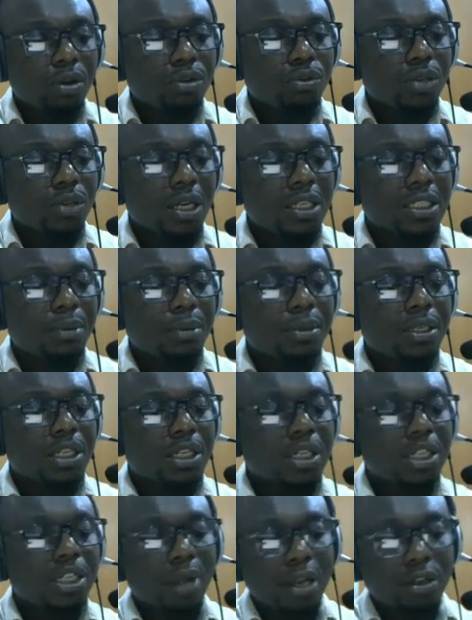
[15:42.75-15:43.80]
We can determine
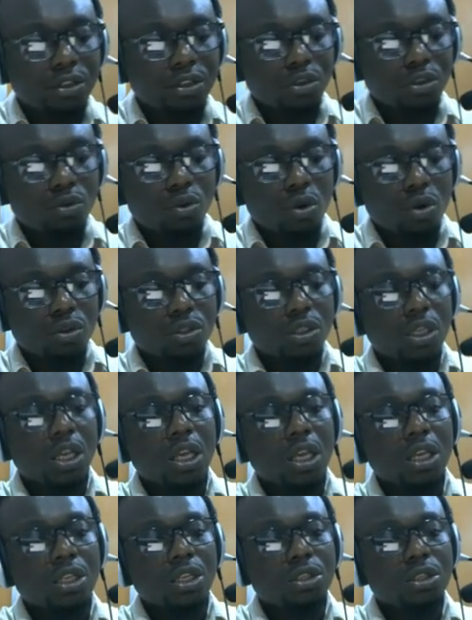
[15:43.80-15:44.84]
this by using what
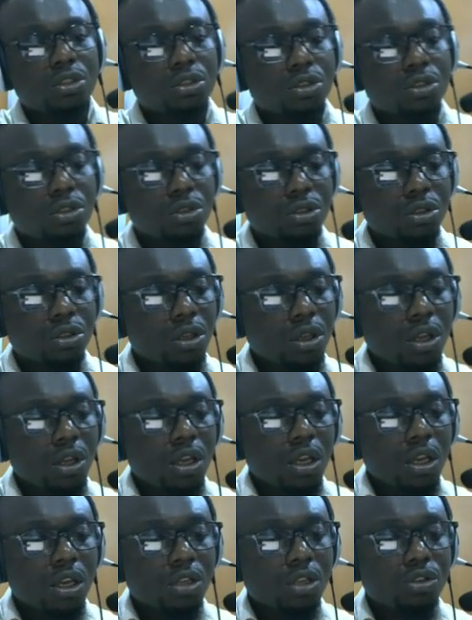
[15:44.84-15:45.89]
is
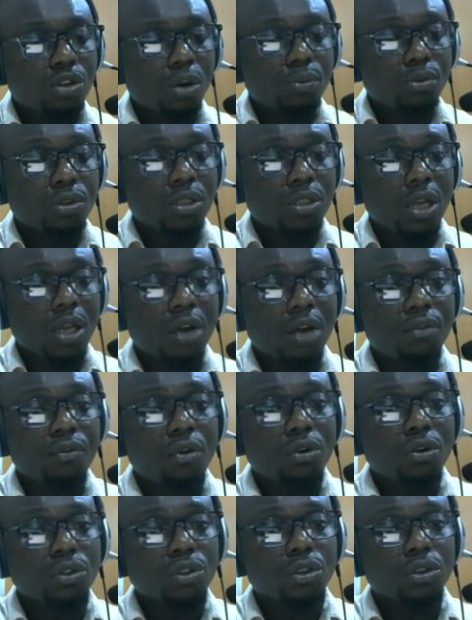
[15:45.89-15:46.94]
a subtotal
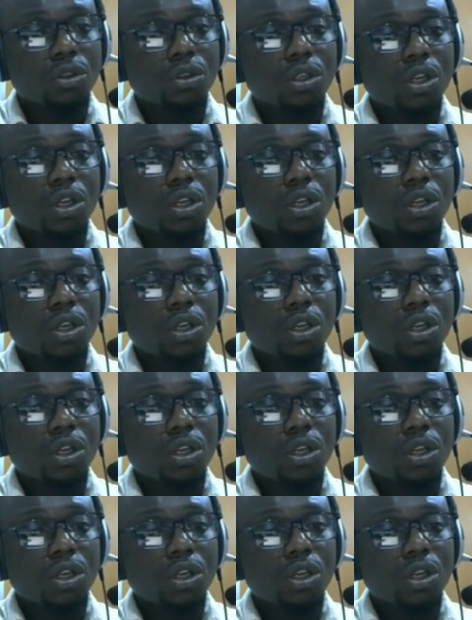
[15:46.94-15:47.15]
function.